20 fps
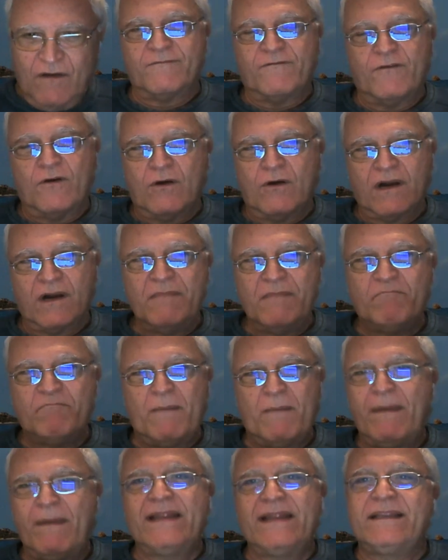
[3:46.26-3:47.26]
for
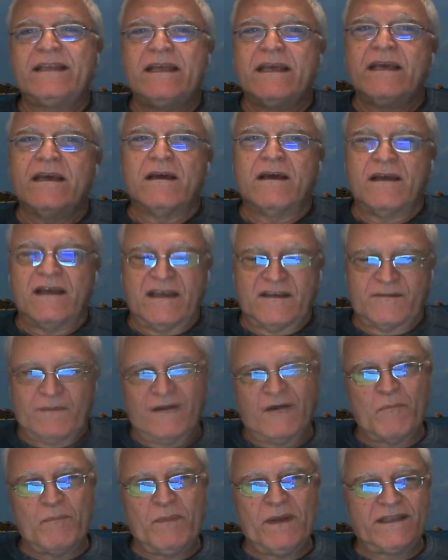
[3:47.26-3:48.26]
implementing
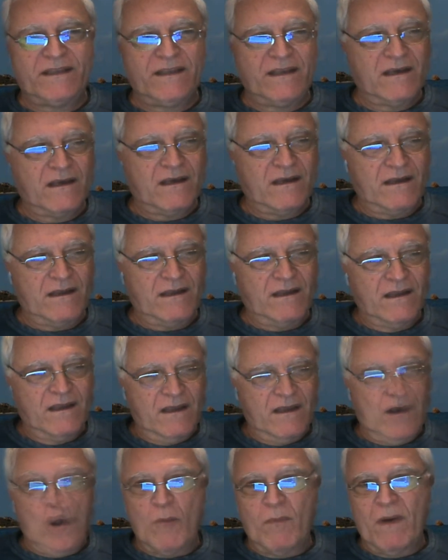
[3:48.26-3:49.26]
a repeating
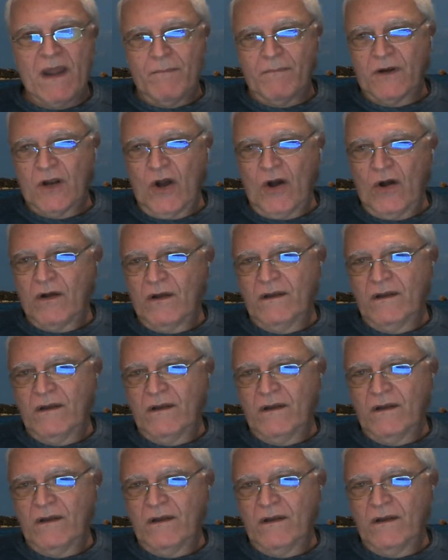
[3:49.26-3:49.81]
problem,